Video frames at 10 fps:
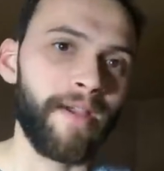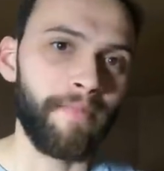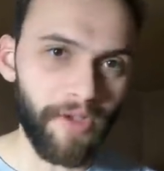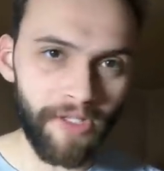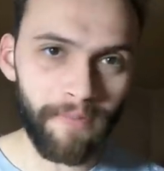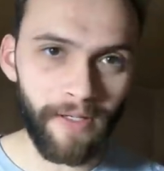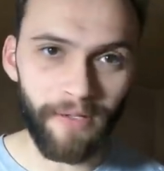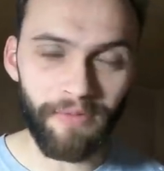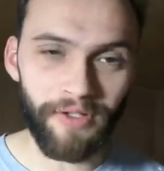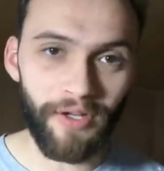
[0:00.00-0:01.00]
possibly
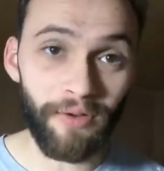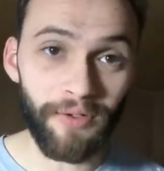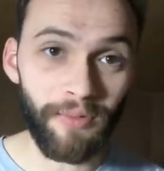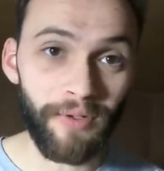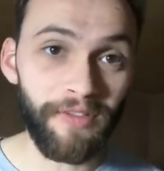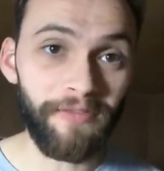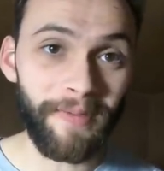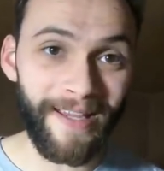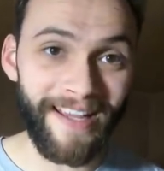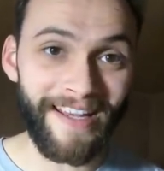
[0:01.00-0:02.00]
the results would have
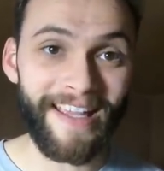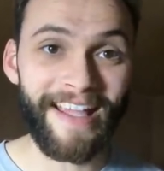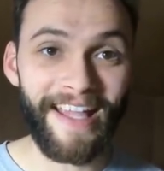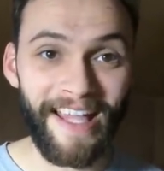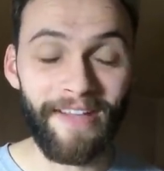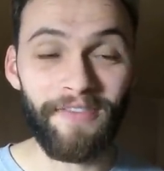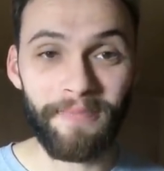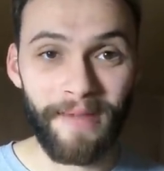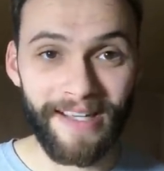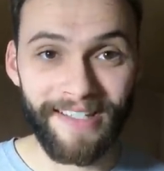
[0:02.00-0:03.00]
been
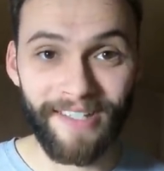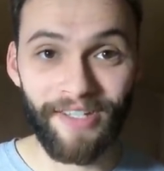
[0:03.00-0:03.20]
even better.